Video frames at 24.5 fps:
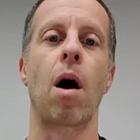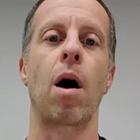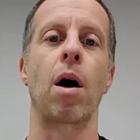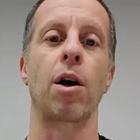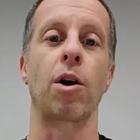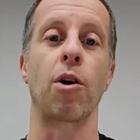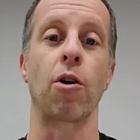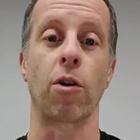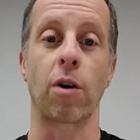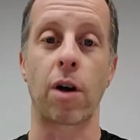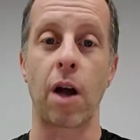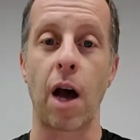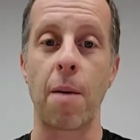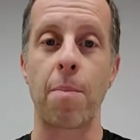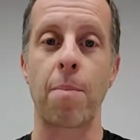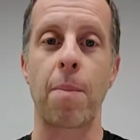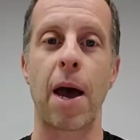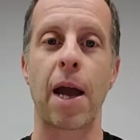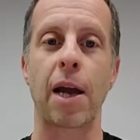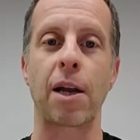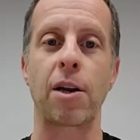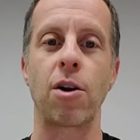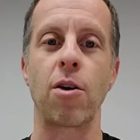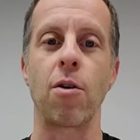your gut
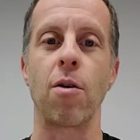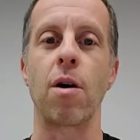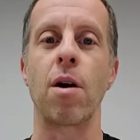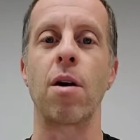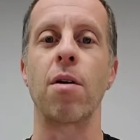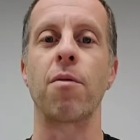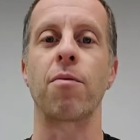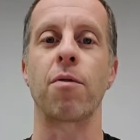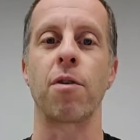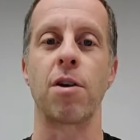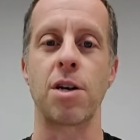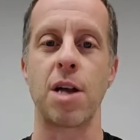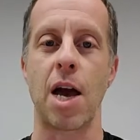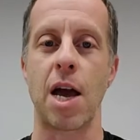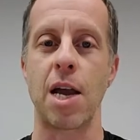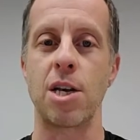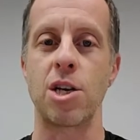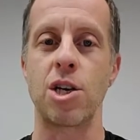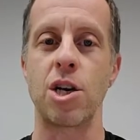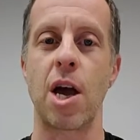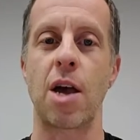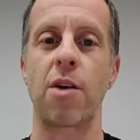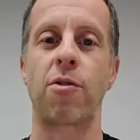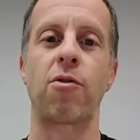bacteria for
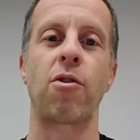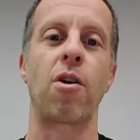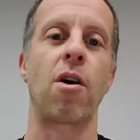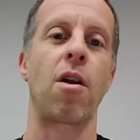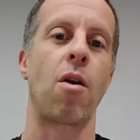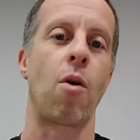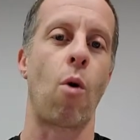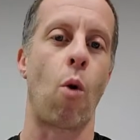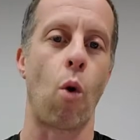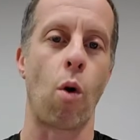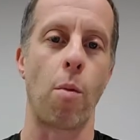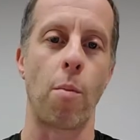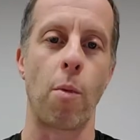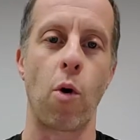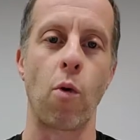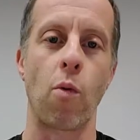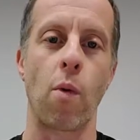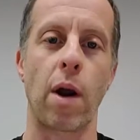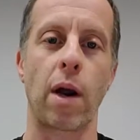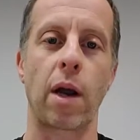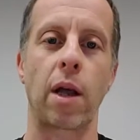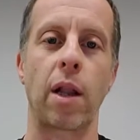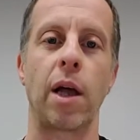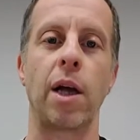digestion and hormone
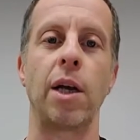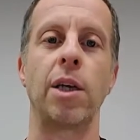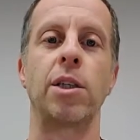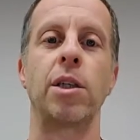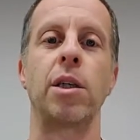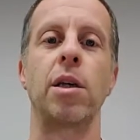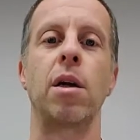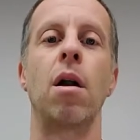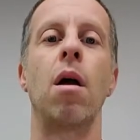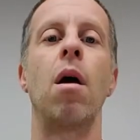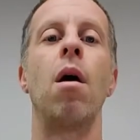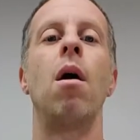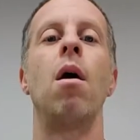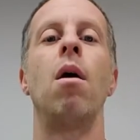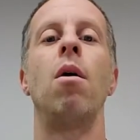regulation.